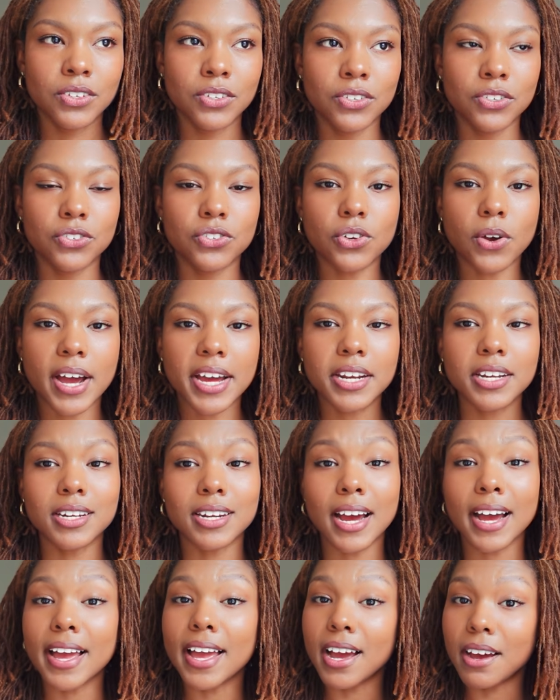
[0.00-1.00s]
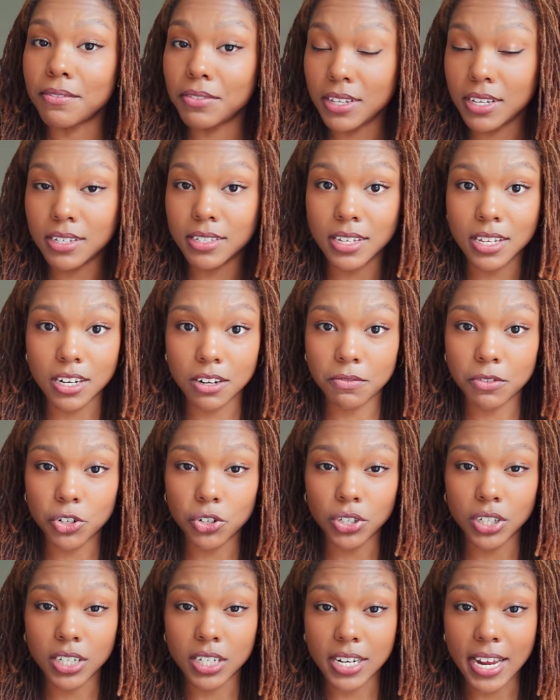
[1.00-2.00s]
So I did not have these
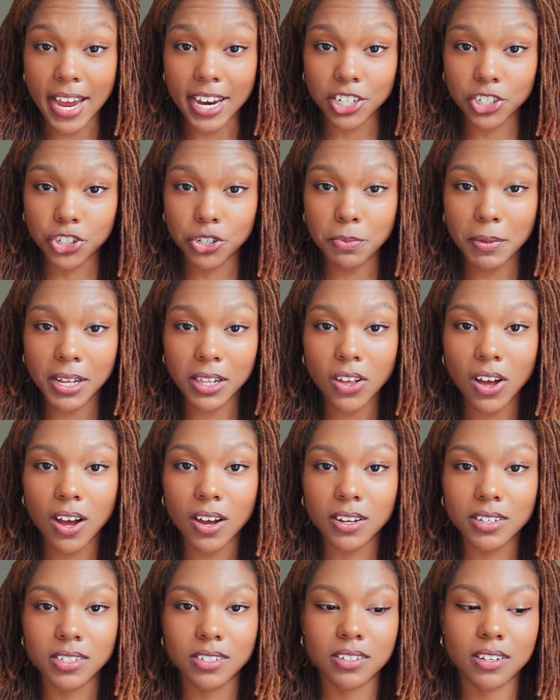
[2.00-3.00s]
individually attached to my locks.